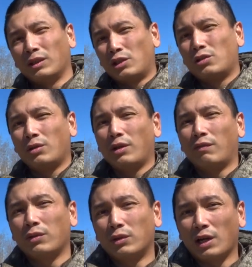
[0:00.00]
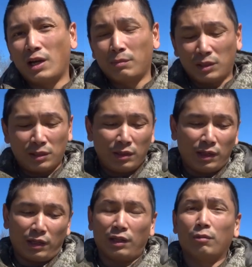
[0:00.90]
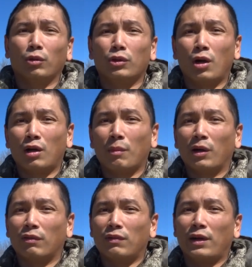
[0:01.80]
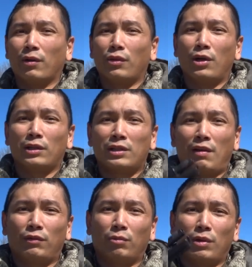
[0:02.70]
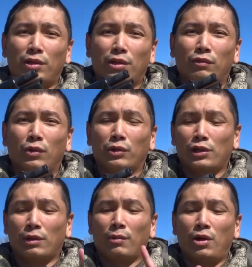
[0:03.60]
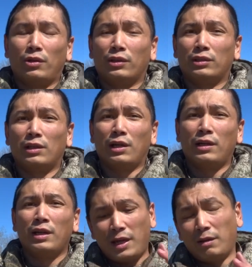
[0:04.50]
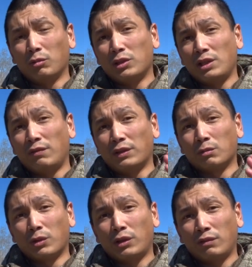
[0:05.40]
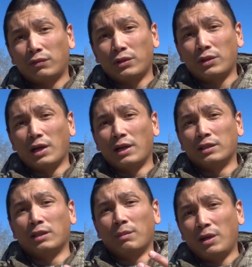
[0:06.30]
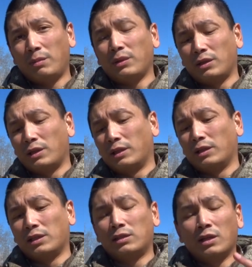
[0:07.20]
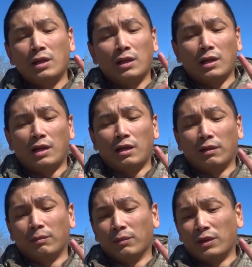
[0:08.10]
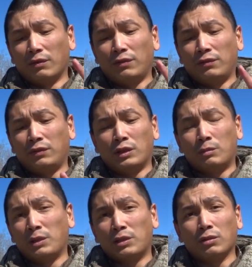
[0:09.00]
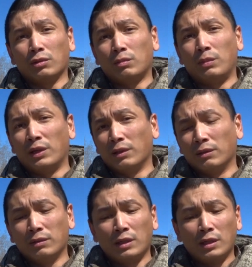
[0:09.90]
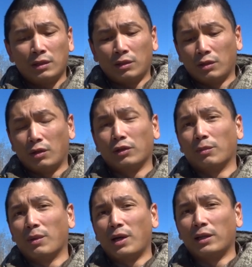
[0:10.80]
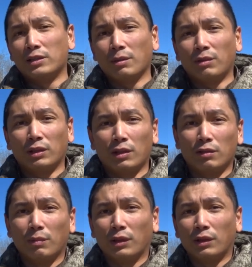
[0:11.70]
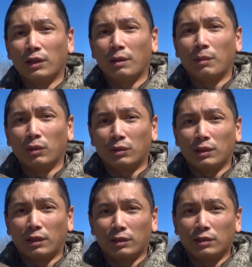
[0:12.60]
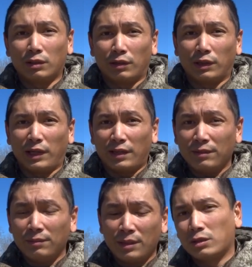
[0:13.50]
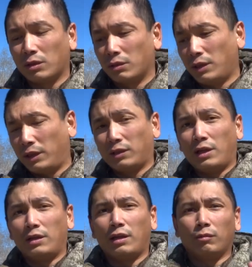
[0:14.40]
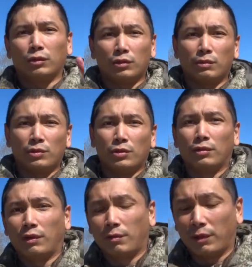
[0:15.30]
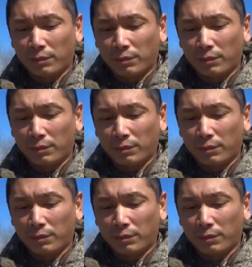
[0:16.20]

let's shoot it a few times and then we'll talk about our final thoughts after one year of ownership on this gun and we'll see if it's worth it for you guys in my opinion at least um, if this pistol's been you know on your mind something that you've been thinking about uh, considering getting so hang tight and we'll do some shooting right away